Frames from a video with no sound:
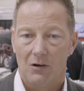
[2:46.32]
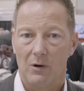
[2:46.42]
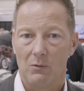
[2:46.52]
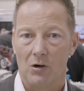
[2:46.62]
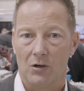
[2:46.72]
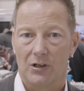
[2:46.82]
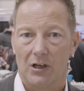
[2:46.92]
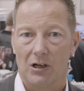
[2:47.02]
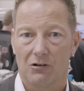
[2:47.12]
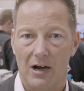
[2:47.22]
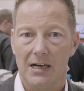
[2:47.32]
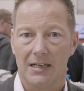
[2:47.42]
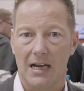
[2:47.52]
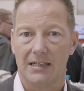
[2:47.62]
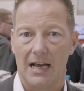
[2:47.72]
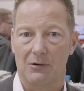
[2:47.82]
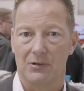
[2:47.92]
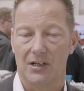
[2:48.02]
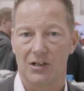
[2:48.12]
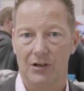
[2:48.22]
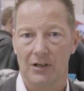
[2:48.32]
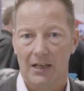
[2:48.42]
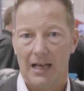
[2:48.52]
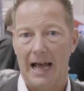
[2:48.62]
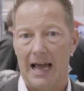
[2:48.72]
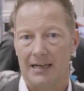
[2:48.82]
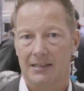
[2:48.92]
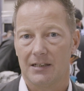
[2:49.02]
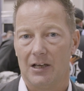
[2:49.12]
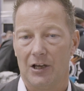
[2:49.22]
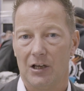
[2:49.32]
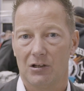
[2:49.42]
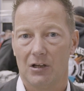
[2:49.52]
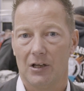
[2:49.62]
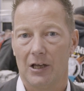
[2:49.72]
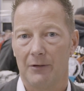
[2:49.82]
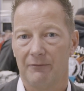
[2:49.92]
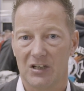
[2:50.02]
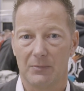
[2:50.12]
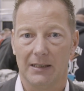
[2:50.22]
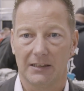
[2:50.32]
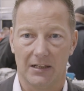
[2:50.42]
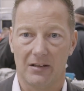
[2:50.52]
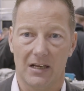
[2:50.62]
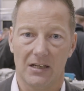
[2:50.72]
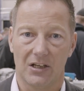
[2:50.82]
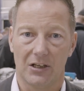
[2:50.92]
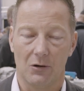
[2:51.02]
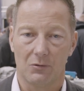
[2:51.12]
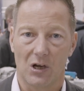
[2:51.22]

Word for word: We want great data acquisition and uh, um, visibility to the ECU.